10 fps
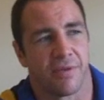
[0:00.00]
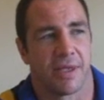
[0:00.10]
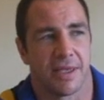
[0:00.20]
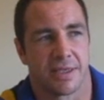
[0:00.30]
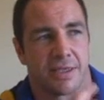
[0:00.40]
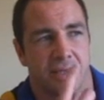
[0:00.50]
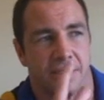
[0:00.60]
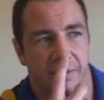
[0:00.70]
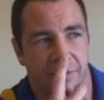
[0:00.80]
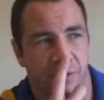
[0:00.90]
I mean, this
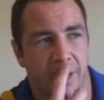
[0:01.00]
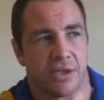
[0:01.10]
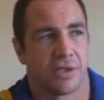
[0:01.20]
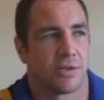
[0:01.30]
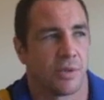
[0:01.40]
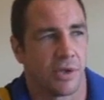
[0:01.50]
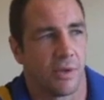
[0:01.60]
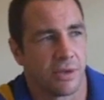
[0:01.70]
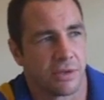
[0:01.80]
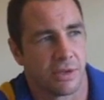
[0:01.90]
Four Nations will
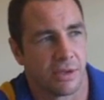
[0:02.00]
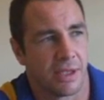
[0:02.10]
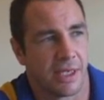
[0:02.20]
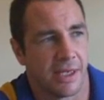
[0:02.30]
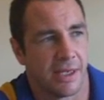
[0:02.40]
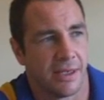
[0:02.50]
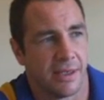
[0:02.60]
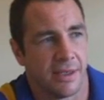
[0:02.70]
go on till